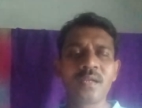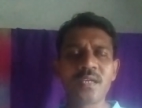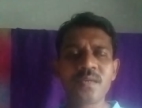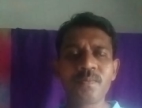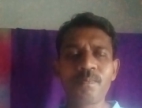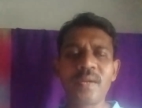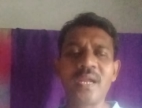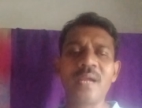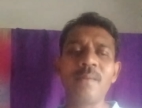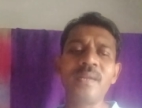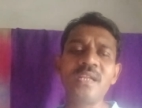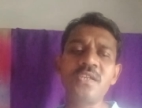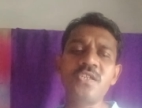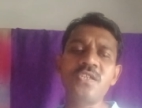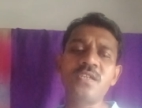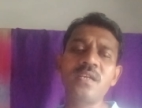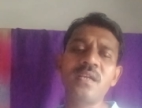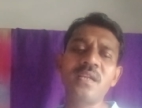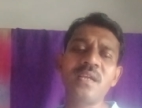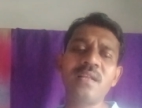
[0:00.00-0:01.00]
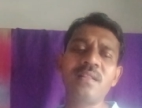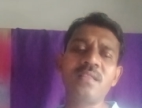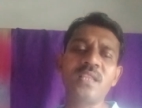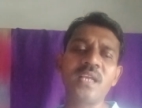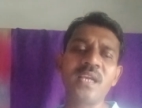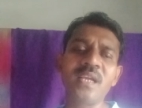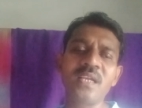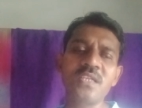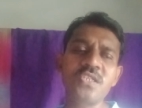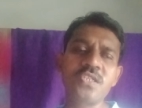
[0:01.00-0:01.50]
Prime ministerial
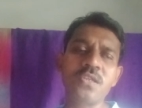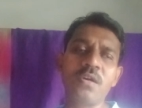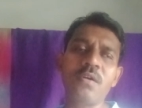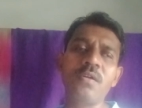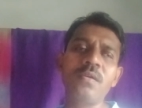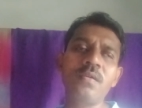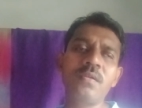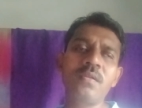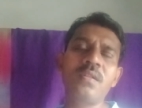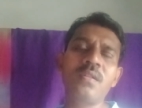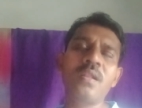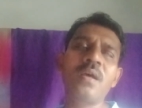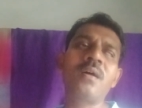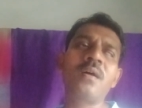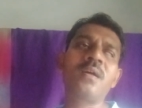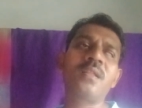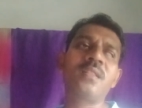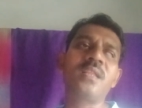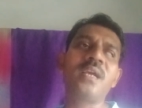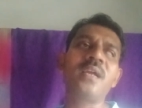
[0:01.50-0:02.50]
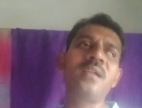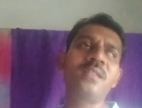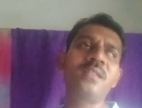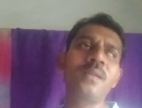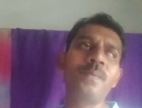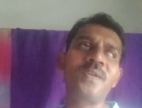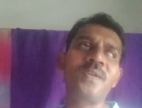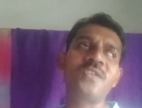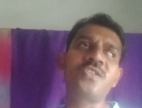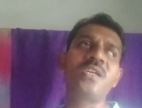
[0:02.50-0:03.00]
thing is not there in the
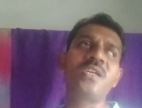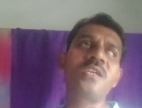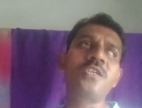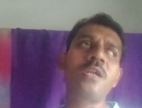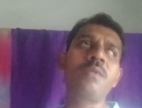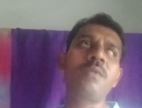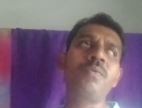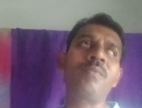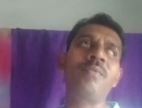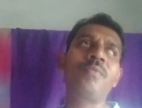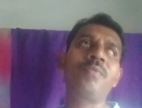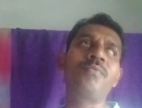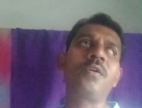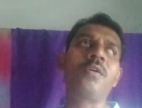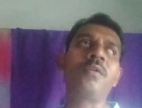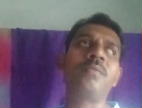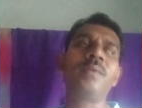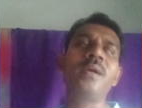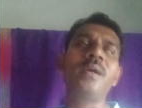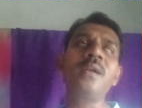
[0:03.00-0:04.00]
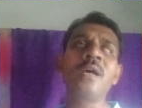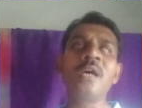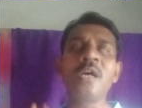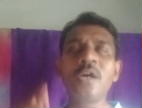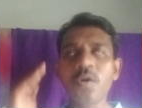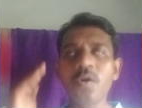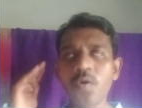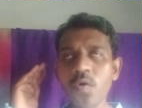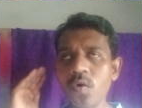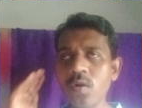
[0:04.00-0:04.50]
presidential form of government.
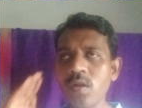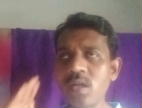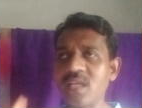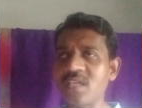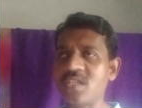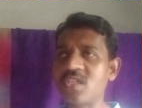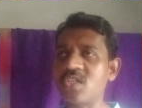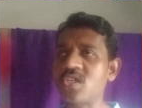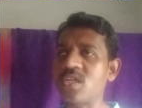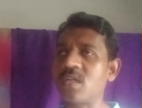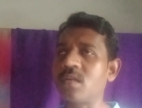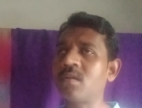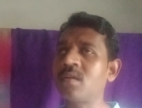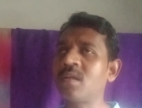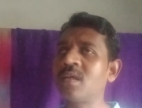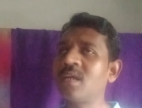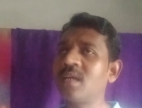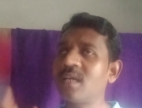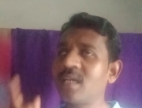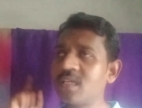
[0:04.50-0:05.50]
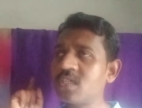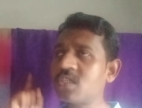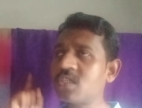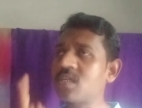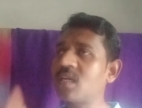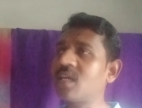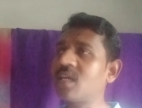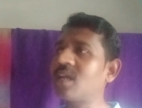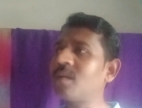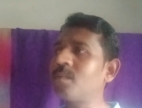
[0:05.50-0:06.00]
Whole decision is
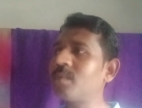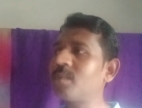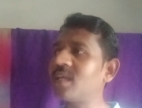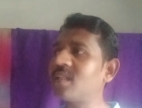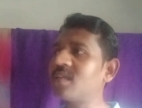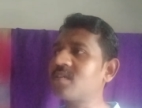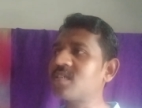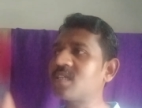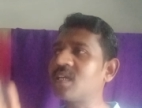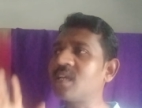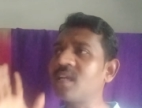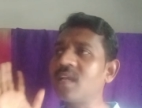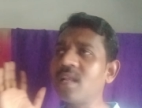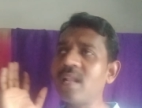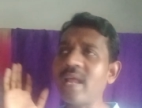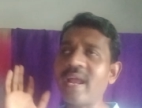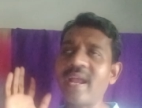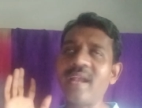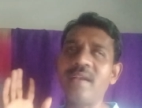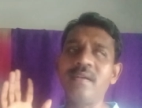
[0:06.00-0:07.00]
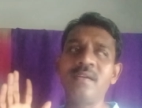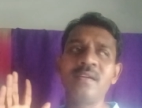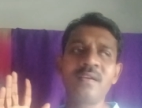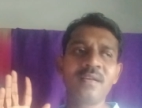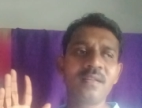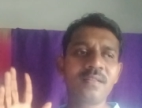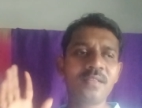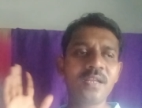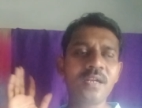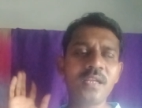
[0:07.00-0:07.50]
taken by the single hand,
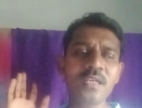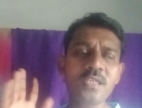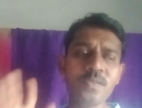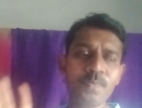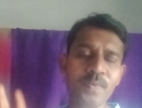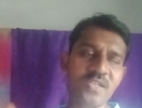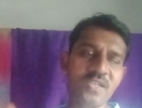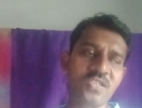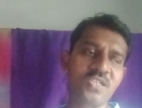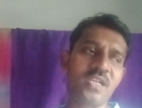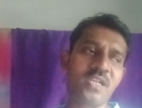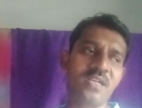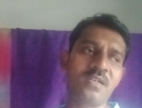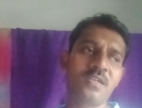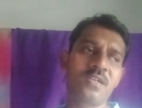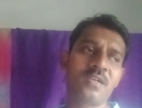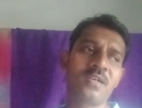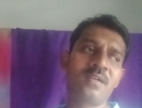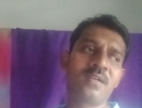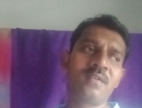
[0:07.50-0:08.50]
that is president.